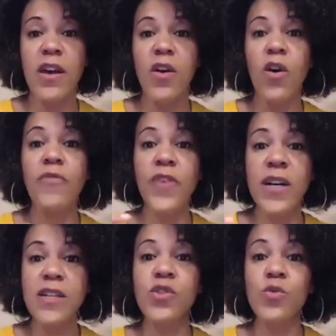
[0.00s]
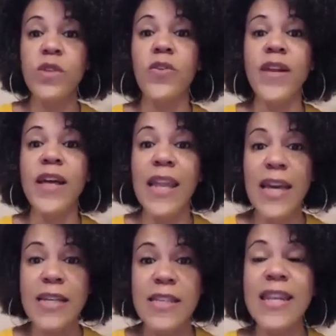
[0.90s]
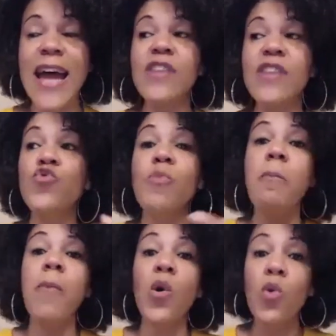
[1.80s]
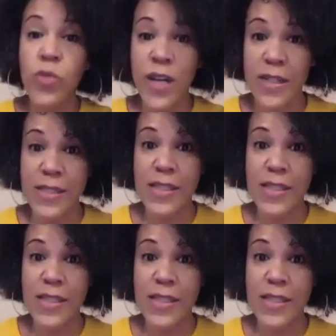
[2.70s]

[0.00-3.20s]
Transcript: or for us right. to learn a lesson, not to and don't drag